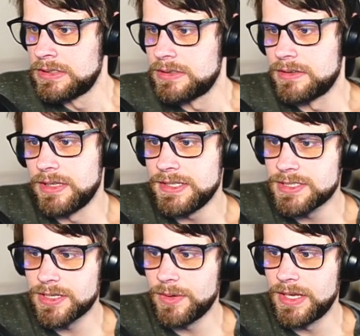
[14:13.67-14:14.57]

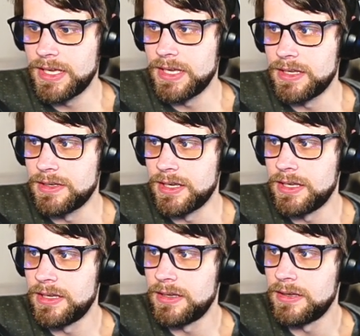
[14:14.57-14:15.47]
let's go ahead
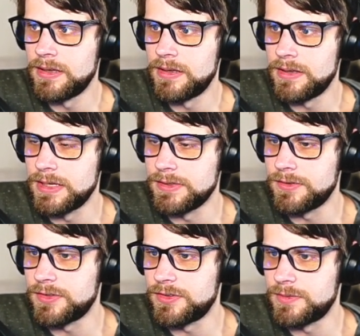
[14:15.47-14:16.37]
and,
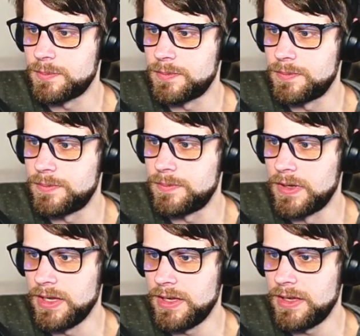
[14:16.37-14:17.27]

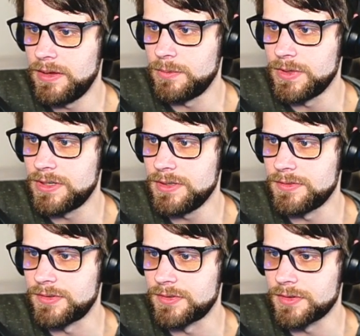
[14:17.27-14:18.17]
we could
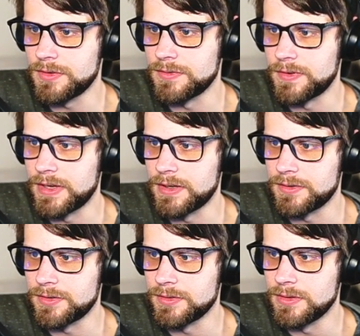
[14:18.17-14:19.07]
Surf
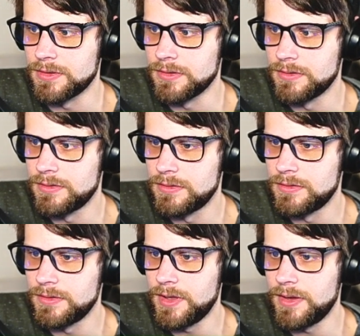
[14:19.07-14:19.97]
actually.
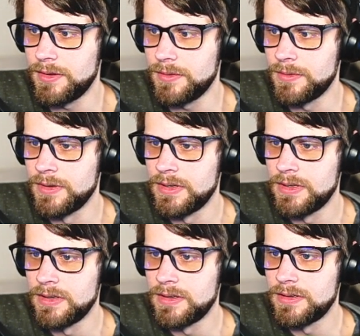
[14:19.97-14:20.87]
No,
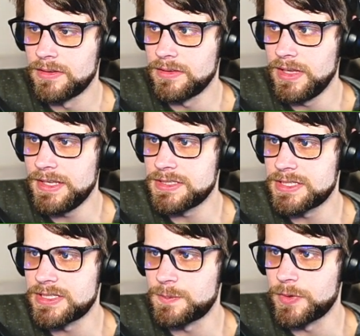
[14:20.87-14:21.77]
let's
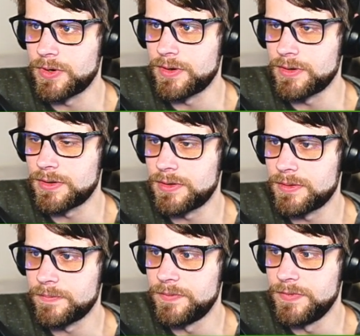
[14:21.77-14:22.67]
spark
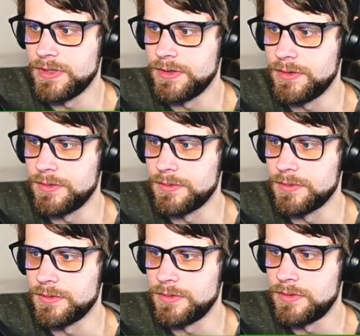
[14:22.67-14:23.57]
you,